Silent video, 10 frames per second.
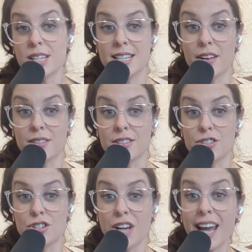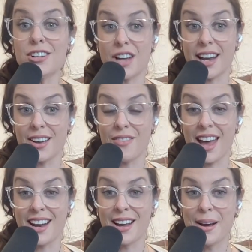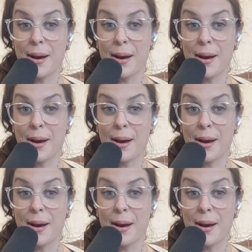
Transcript: to tell you to change any of it